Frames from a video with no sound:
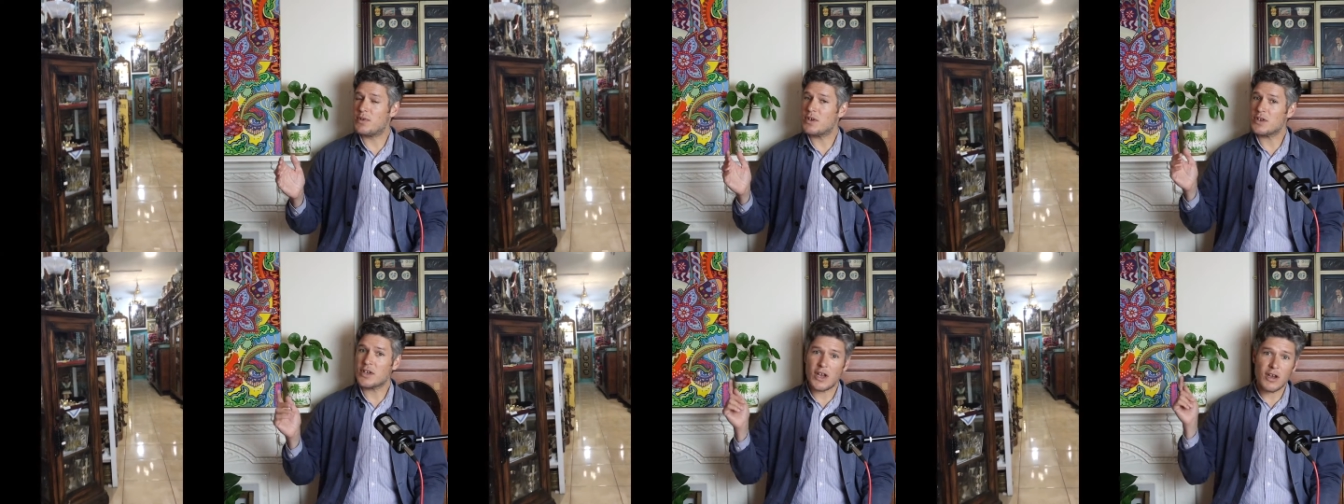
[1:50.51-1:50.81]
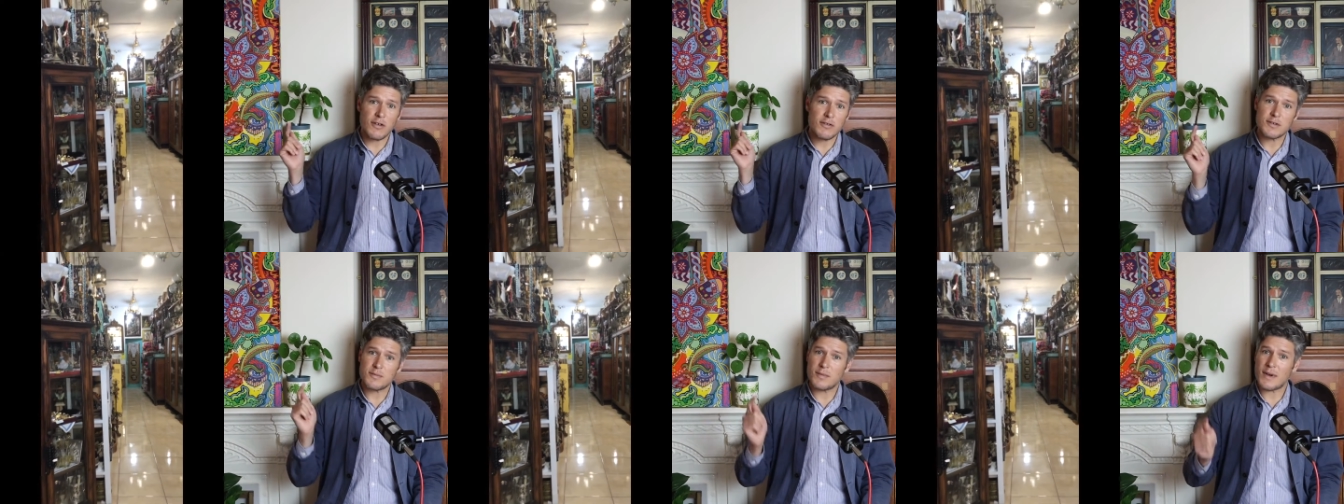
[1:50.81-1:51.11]
but
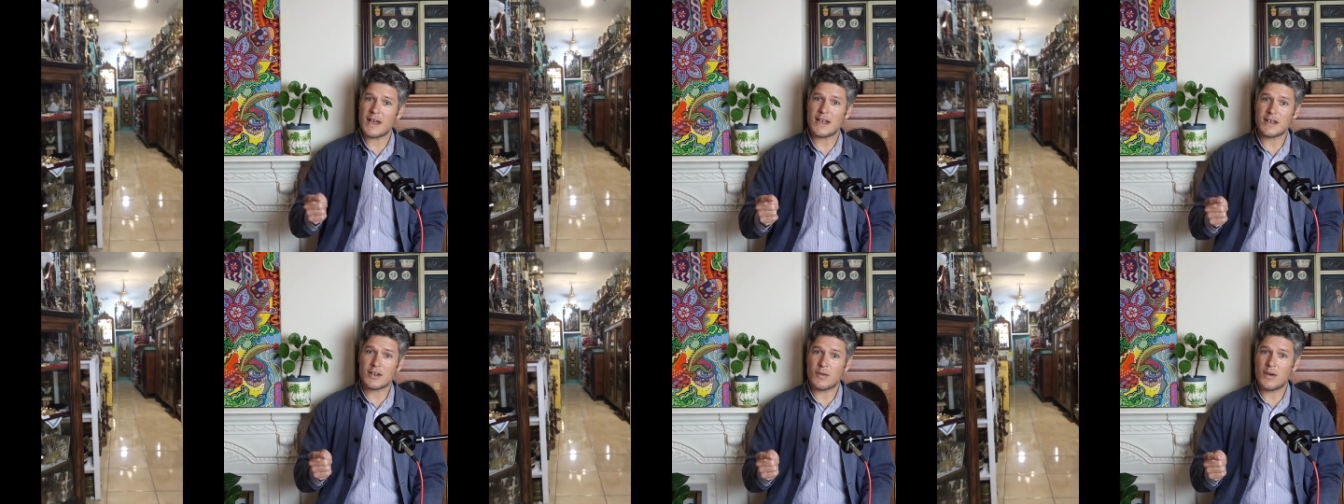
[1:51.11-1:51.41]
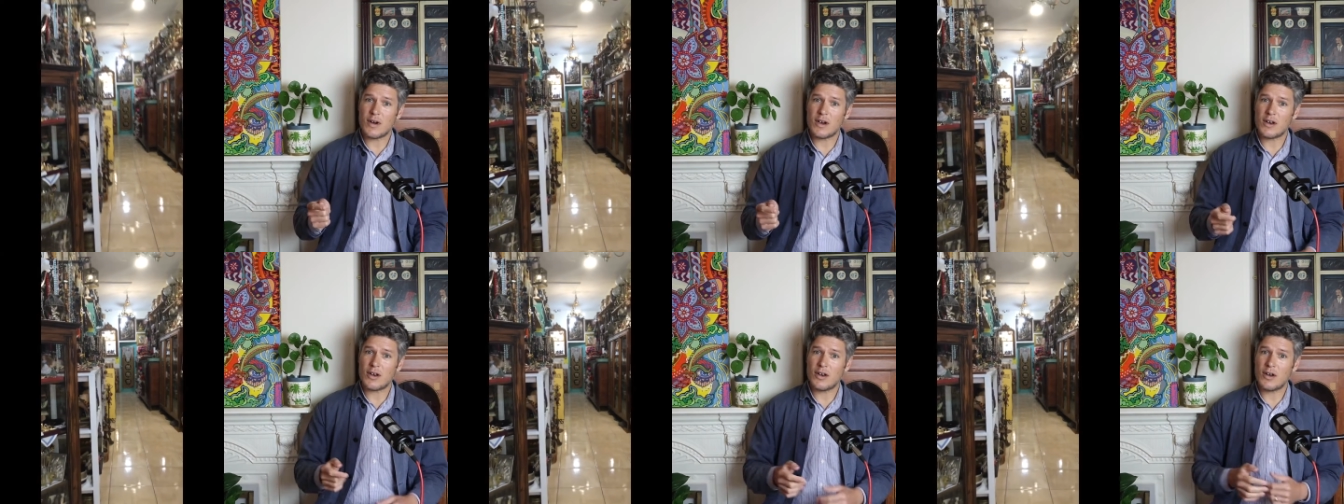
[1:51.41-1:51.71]
goes back
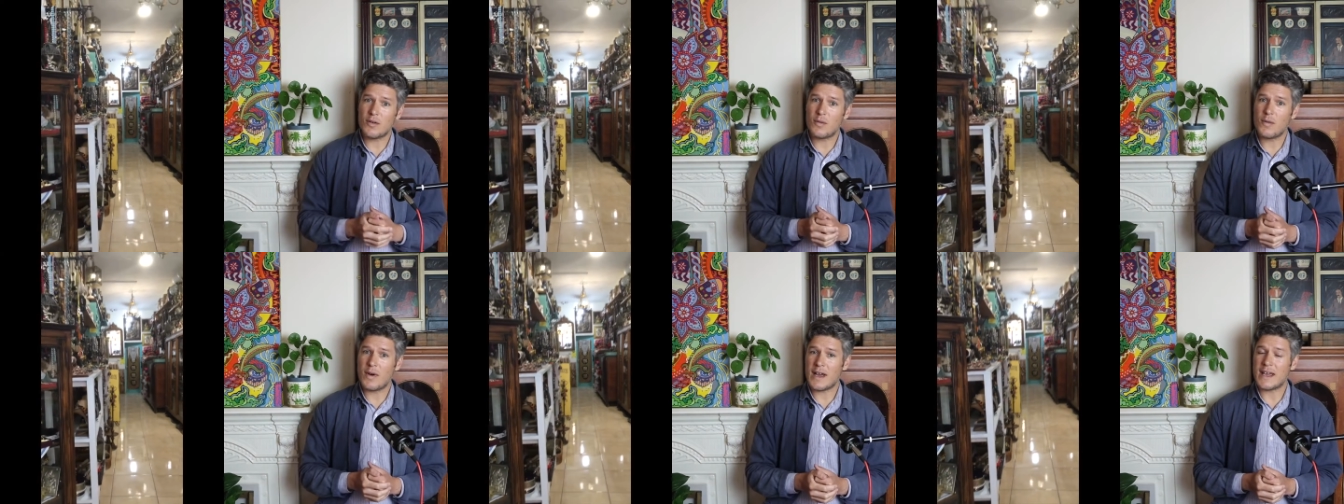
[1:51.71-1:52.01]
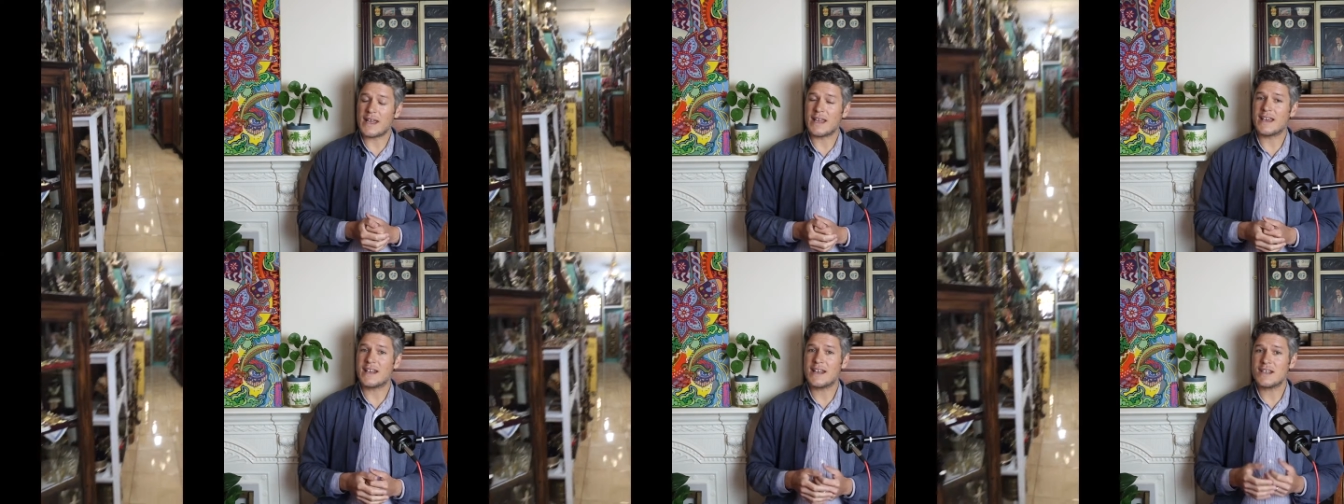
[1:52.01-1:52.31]
quite a long
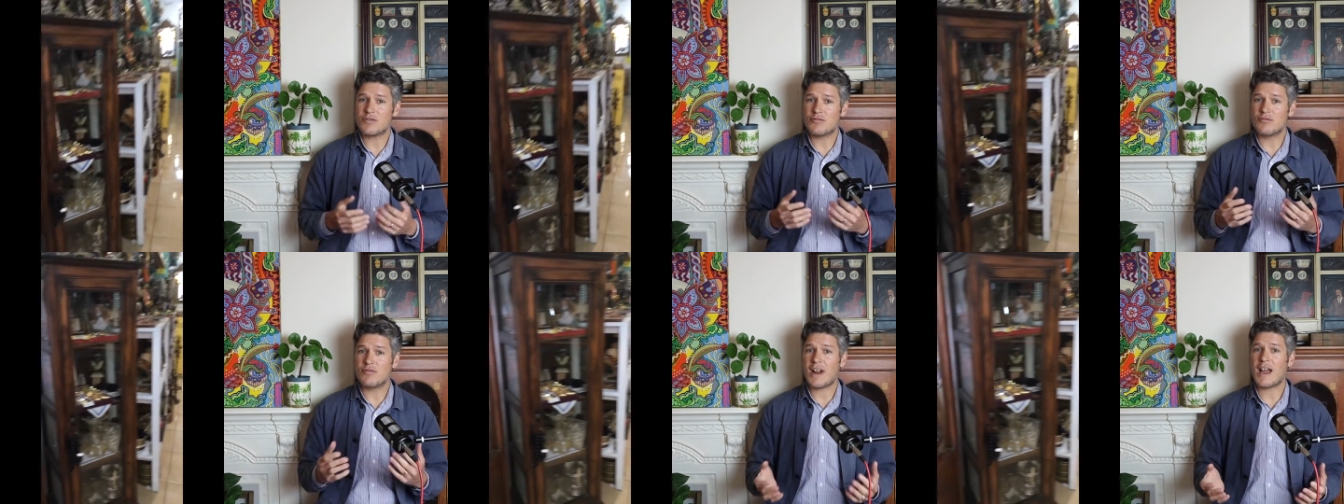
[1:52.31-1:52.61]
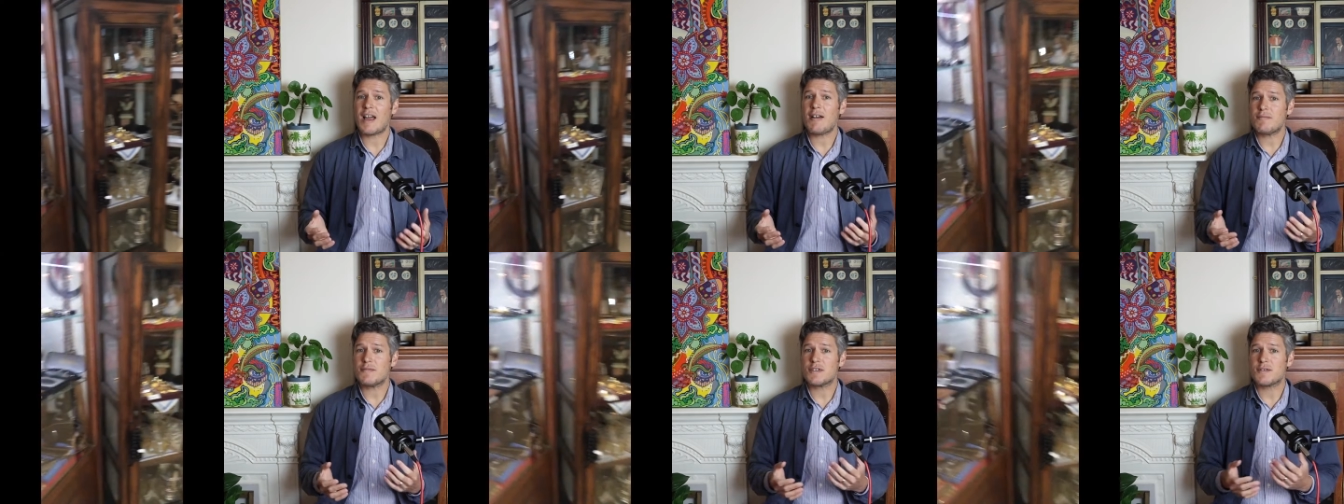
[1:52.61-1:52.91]
way, and it's
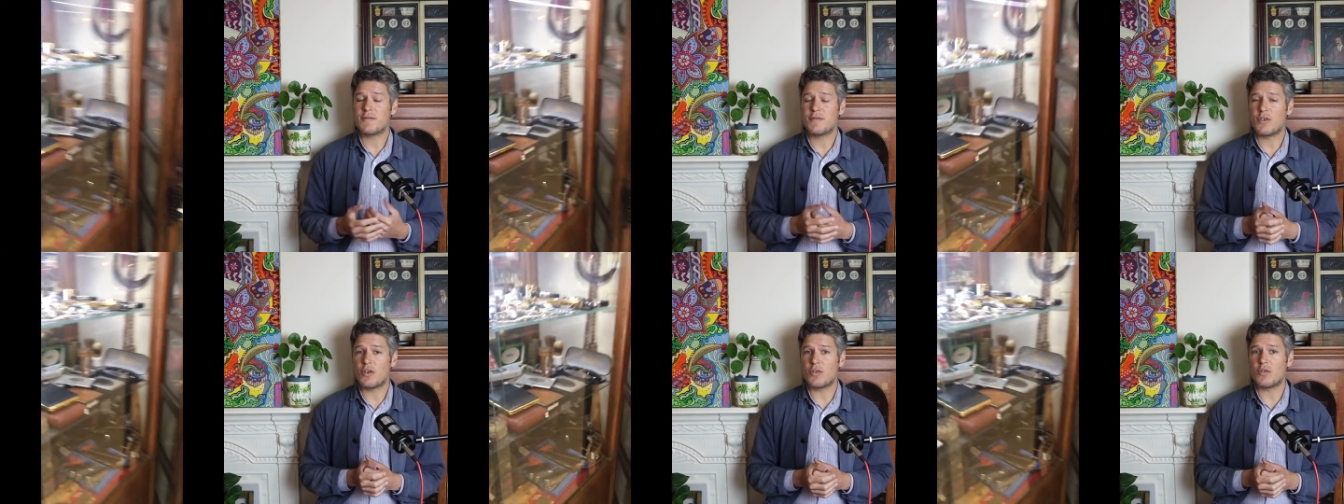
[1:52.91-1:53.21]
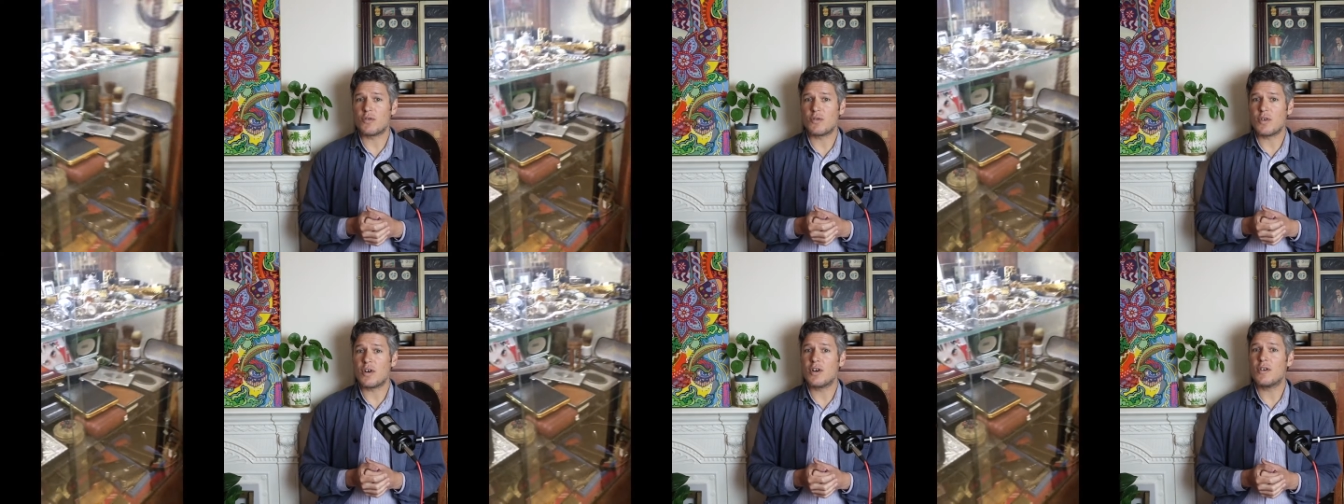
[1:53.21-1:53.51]
rammed
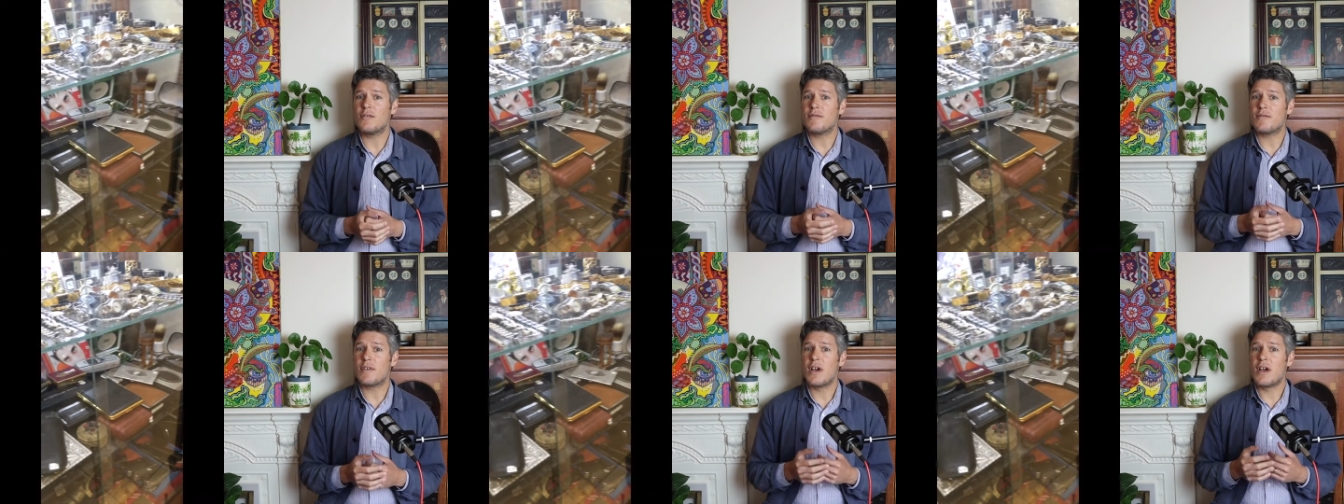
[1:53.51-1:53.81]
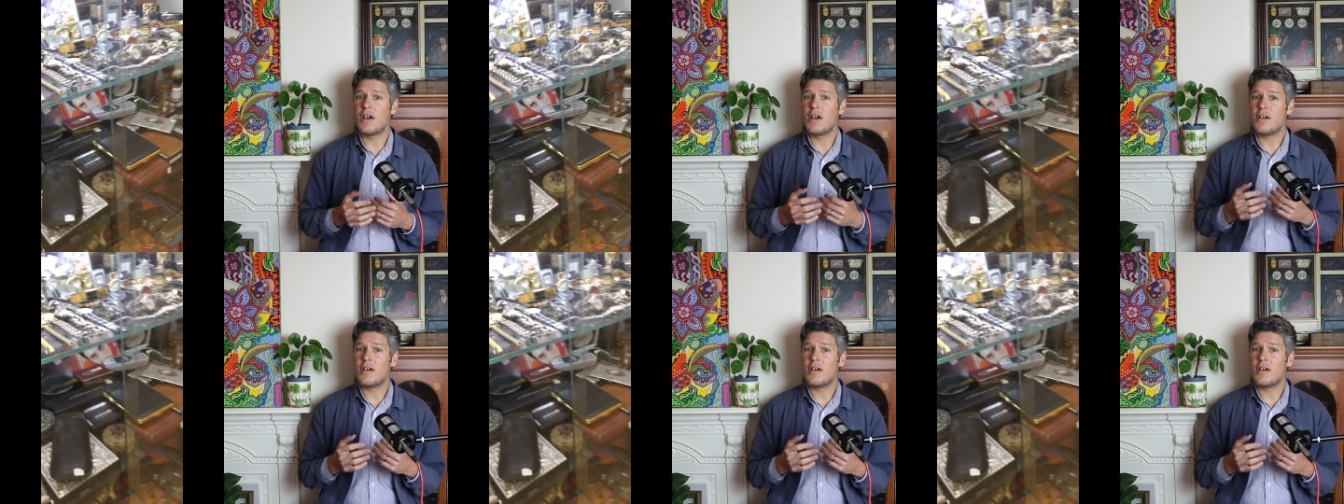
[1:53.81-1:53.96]
full of